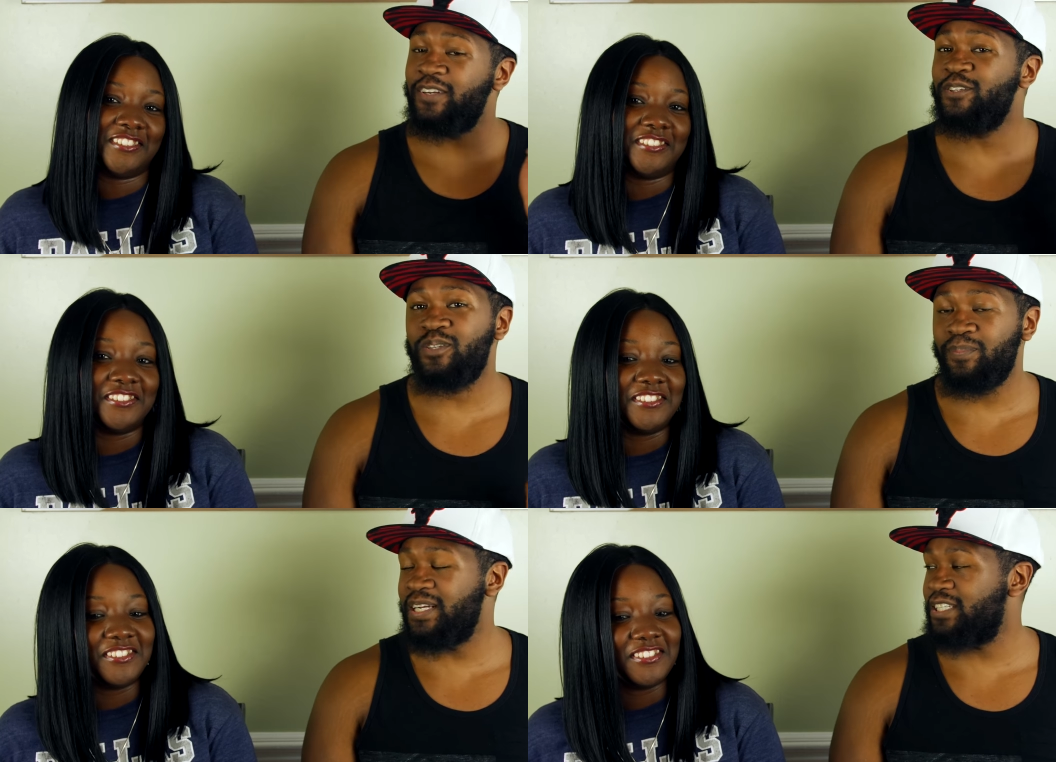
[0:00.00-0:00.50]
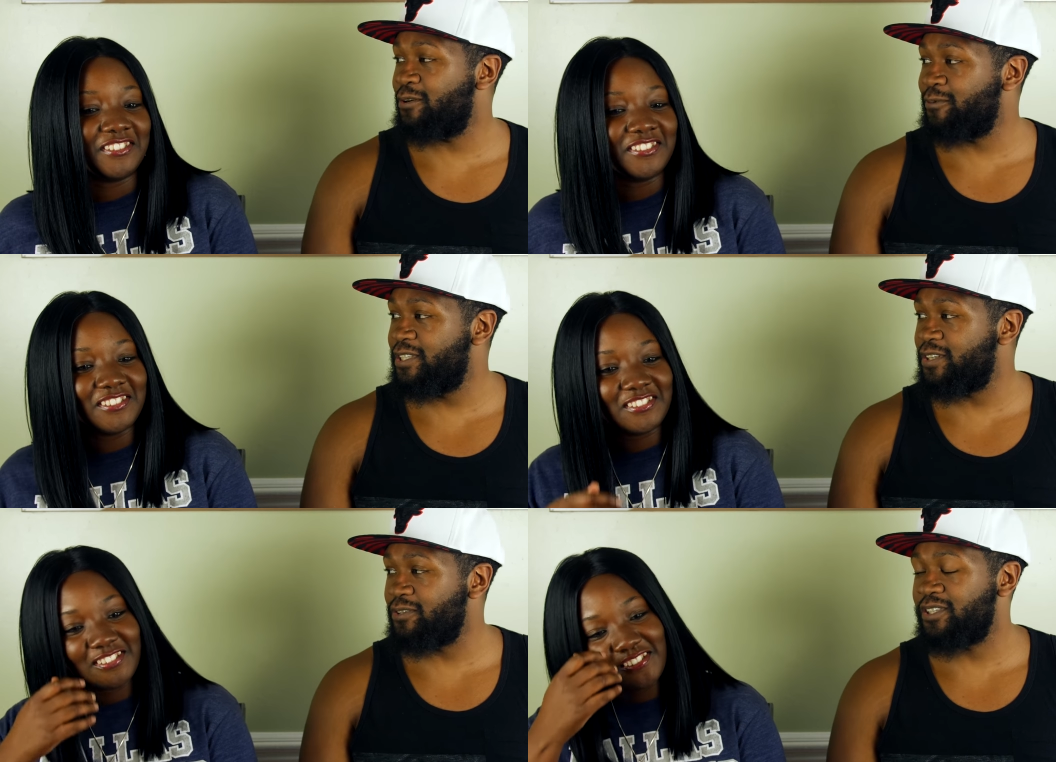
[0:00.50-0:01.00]
Speaker 1: to do some extra
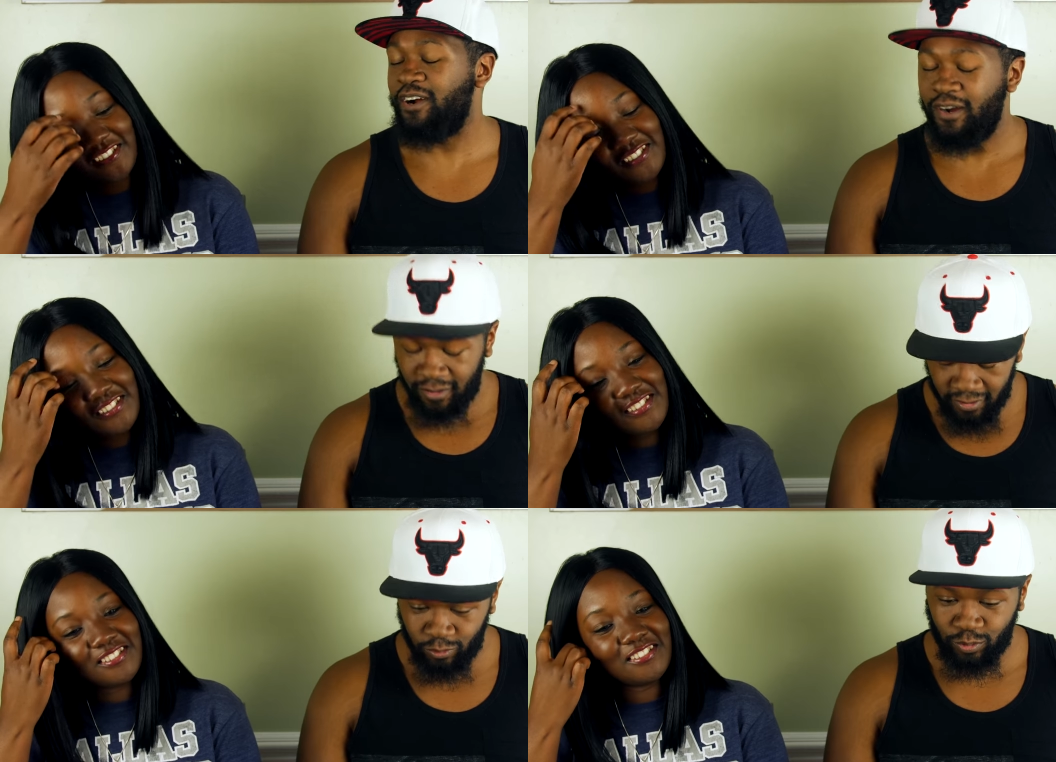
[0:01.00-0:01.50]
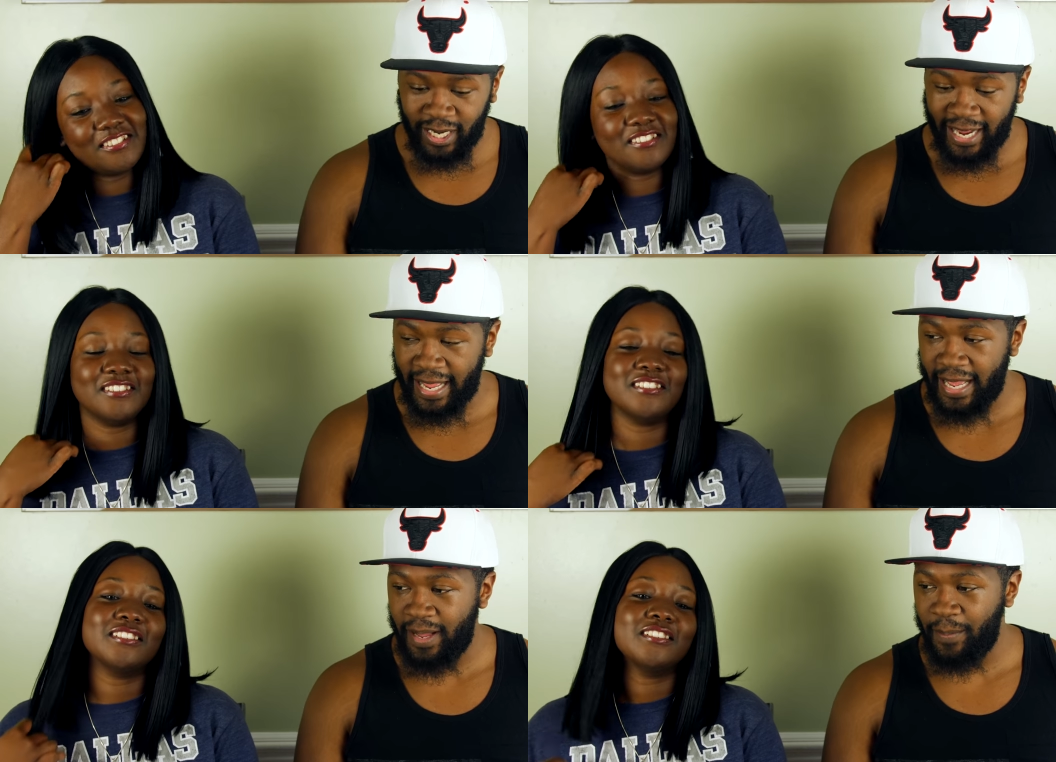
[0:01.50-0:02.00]
research on your
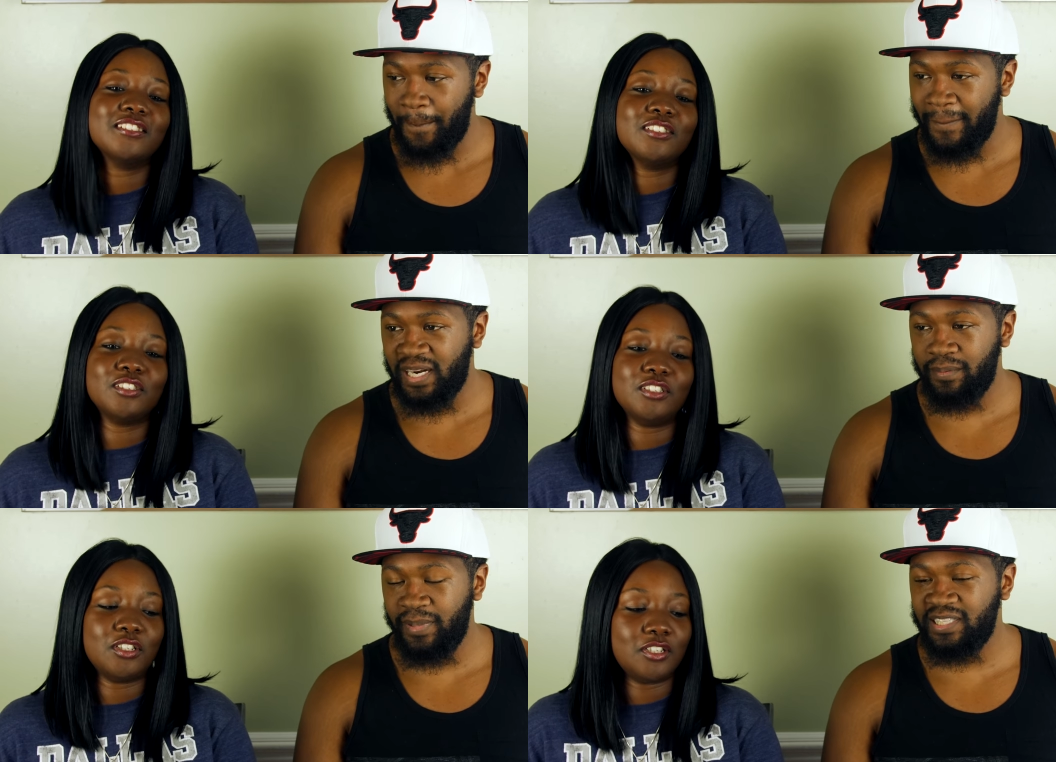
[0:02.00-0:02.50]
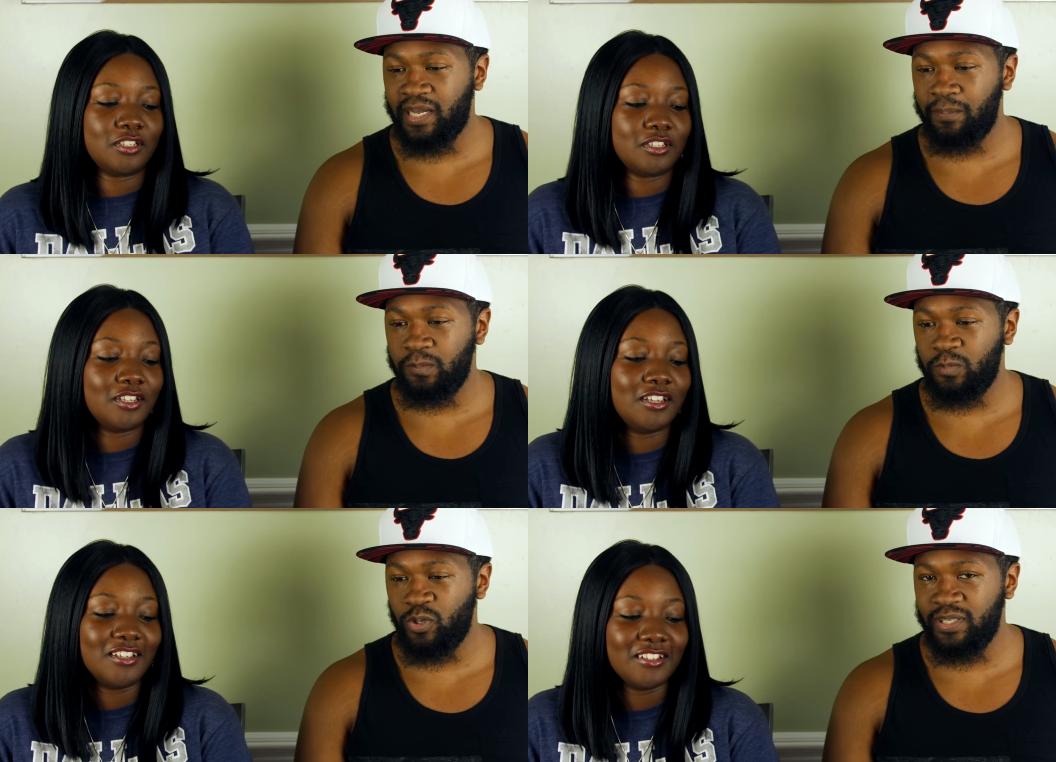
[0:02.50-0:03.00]
time. But in the meantime,
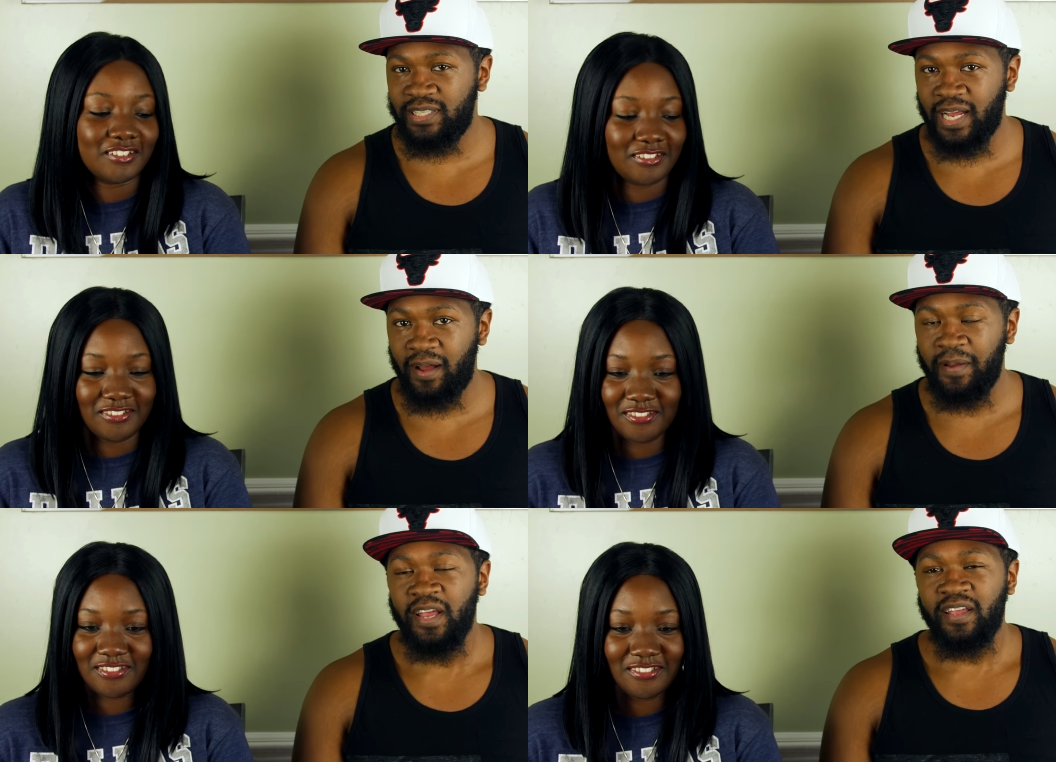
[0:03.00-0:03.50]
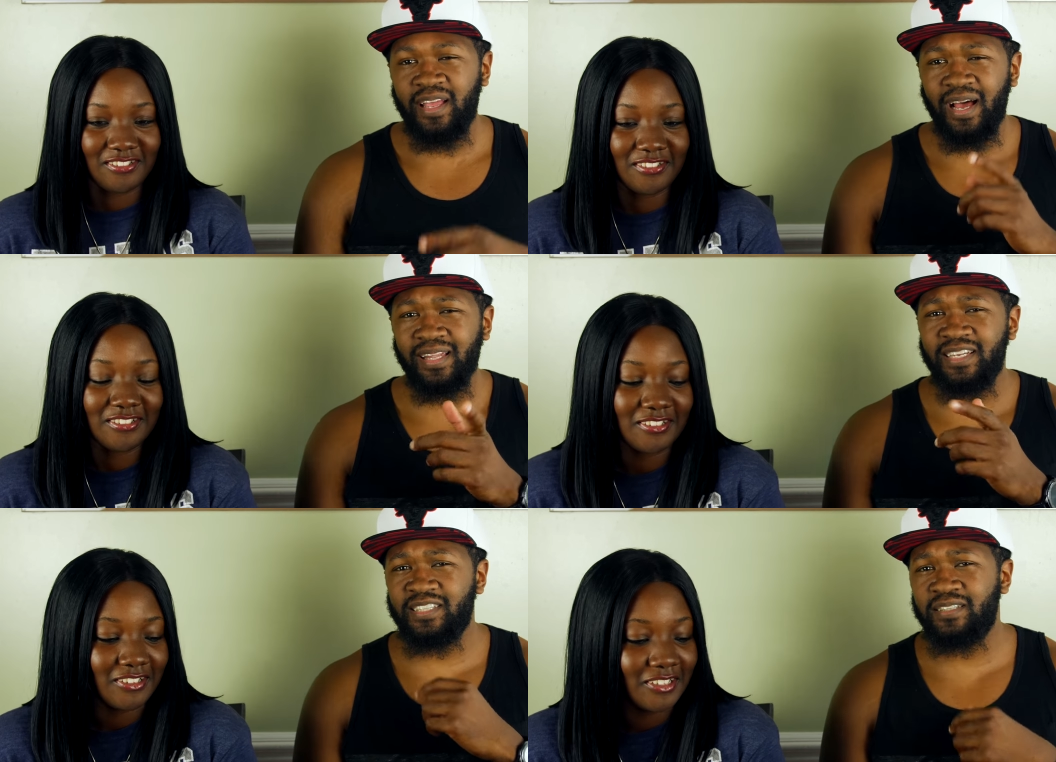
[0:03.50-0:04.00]
in between time, y'all
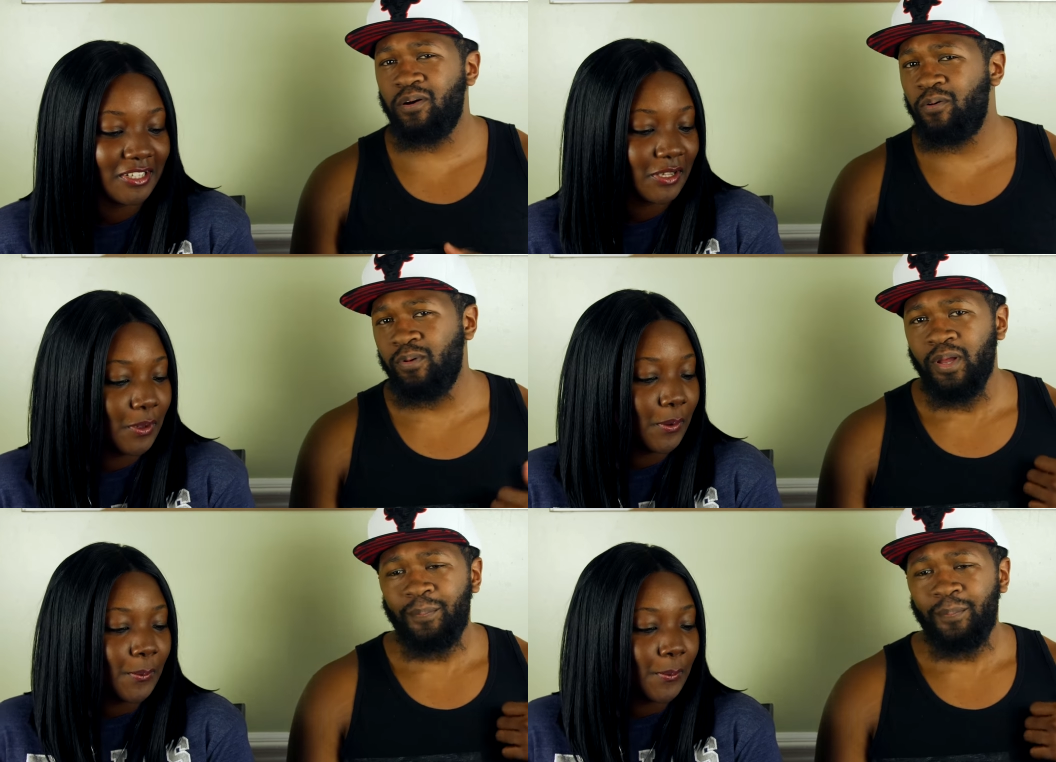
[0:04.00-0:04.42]
let us know.